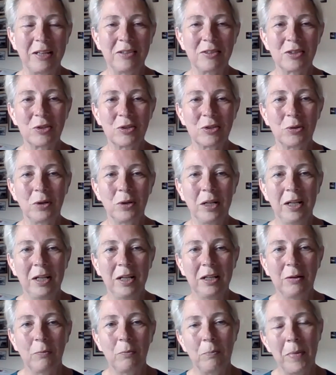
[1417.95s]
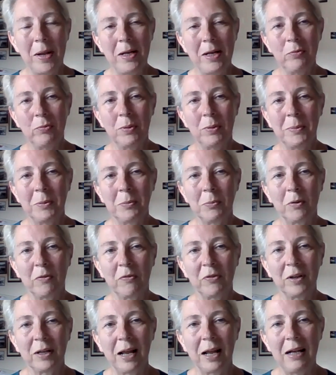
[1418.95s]
And so many women will
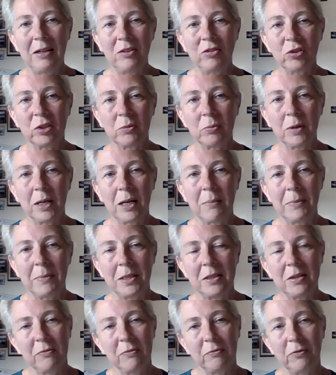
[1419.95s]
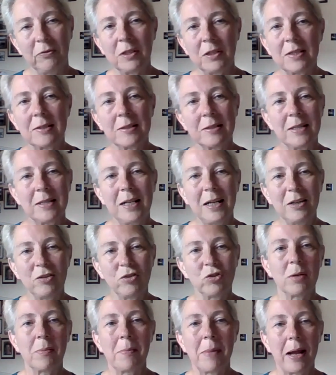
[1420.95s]
feel, actually, when I'm a different
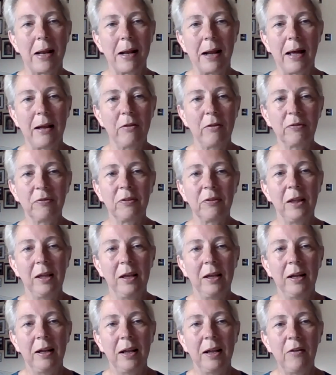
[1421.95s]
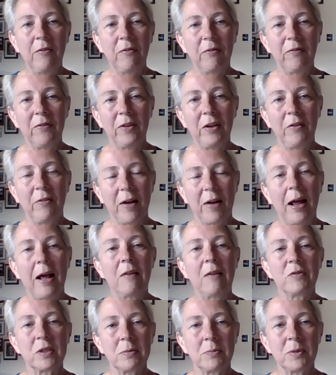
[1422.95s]
stage in my life, if I
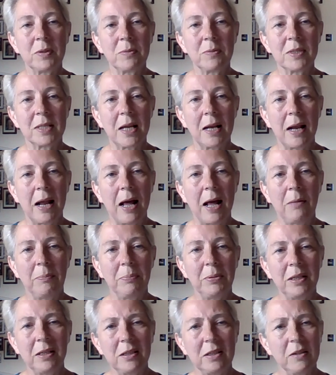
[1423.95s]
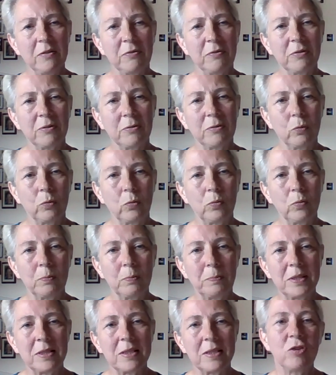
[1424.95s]
have symptoms, then I'll be in a different
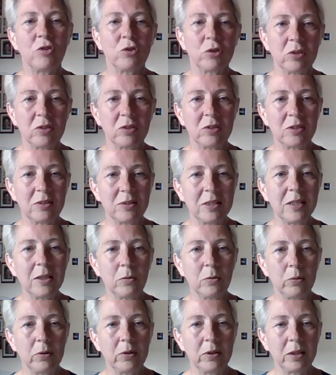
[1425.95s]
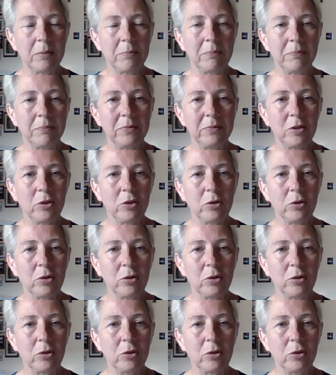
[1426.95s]
position to deal with them,